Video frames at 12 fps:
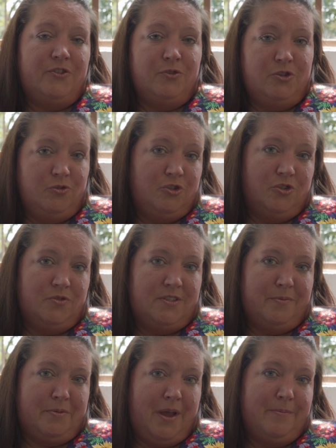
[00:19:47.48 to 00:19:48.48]
you do choose
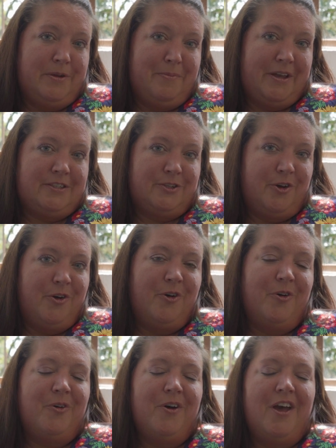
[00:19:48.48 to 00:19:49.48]
to come to
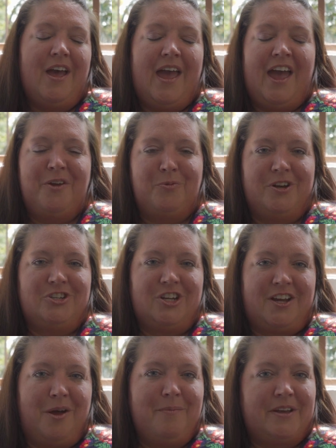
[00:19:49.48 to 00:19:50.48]
Mexico and want to
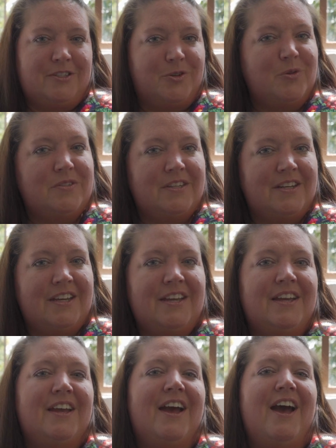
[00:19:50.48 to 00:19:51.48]
check out Mexico
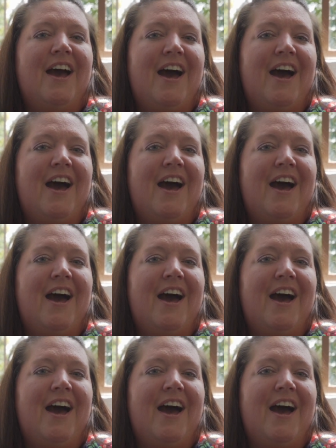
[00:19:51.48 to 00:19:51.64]
City,